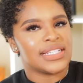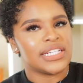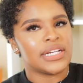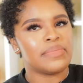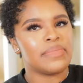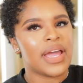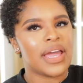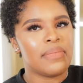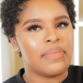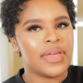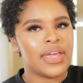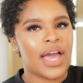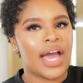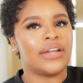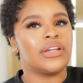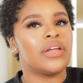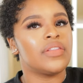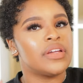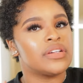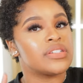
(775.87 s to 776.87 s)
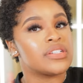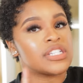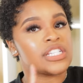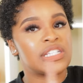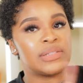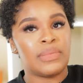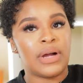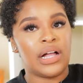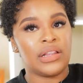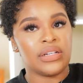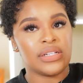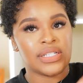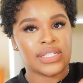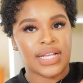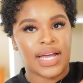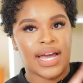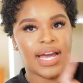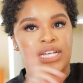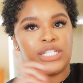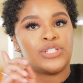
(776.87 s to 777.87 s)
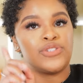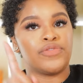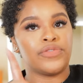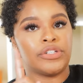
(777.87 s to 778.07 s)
There may be, I know there's a smaller size